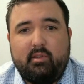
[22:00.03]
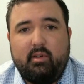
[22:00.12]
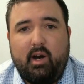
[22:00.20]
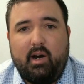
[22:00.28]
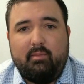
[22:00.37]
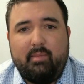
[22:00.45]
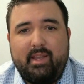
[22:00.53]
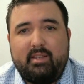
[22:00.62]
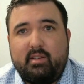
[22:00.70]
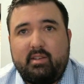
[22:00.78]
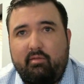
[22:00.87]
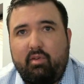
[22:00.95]
to automate
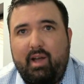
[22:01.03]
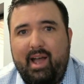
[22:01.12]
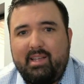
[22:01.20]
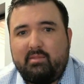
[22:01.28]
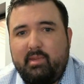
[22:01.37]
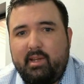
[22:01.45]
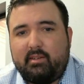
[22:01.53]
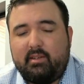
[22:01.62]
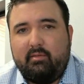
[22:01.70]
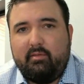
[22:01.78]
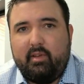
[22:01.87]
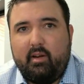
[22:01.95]
several aspects
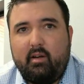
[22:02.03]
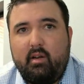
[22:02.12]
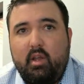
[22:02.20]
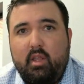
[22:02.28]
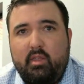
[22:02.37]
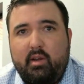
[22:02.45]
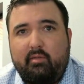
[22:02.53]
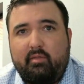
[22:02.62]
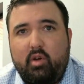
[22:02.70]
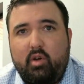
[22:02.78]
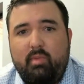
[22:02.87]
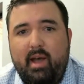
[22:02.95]
of their
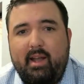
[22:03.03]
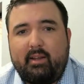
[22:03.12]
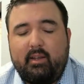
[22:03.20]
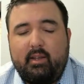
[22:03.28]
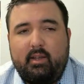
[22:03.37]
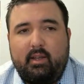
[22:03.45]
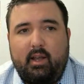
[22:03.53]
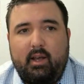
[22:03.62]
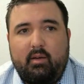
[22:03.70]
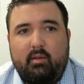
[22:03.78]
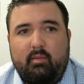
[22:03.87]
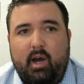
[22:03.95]
flowback
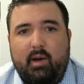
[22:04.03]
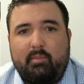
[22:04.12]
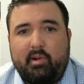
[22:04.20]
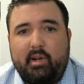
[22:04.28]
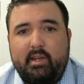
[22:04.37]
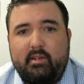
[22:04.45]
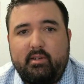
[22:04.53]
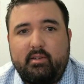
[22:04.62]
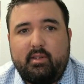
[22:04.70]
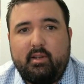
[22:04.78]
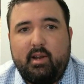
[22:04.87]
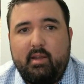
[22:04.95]

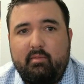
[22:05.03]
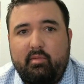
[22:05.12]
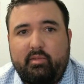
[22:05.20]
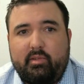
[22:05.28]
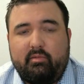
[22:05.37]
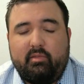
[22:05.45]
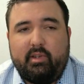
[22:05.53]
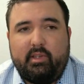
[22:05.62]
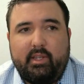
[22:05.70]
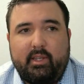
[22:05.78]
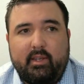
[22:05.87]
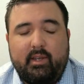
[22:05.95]
operations. They're able to
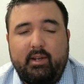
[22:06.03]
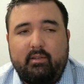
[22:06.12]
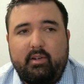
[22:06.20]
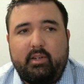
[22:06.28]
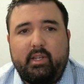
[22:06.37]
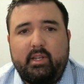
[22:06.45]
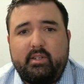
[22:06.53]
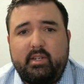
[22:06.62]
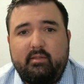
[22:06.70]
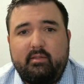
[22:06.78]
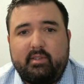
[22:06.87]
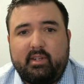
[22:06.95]
really
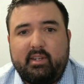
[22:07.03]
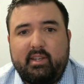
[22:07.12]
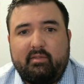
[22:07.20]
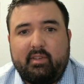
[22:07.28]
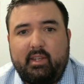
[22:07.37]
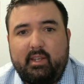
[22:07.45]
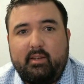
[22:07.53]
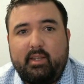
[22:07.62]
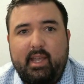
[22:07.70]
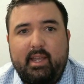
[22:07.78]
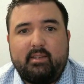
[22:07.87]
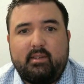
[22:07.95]
achieve significant
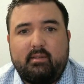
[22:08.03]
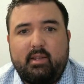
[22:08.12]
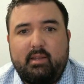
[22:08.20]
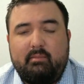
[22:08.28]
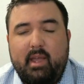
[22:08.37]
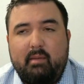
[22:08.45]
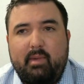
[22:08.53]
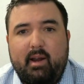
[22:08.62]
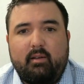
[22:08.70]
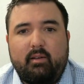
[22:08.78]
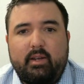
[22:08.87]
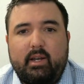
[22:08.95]
gains in
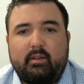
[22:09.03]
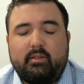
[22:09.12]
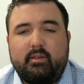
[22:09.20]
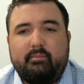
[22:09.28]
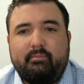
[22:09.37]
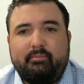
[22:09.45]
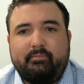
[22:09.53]
manpower reduction.